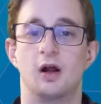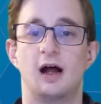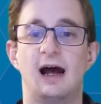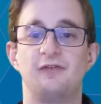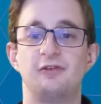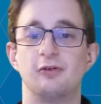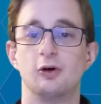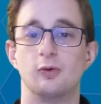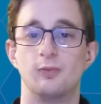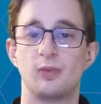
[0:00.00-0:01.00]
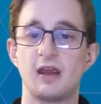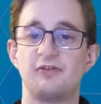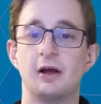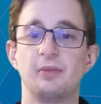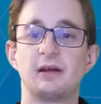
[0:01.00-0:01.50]
After all, if
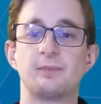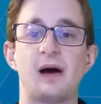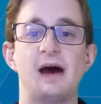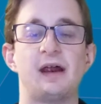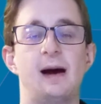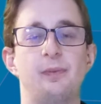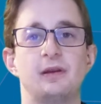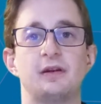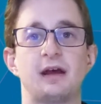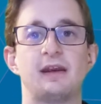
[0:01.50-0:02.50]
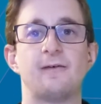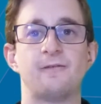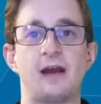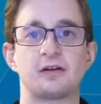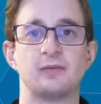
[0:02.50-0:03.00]
something bad happens and it
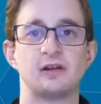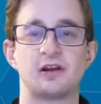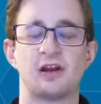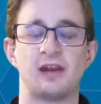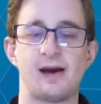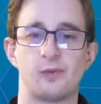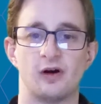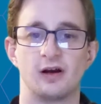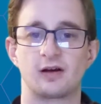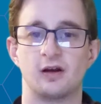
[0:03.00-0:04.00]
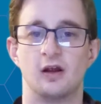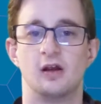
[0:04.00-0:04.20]
affects the Misuka network,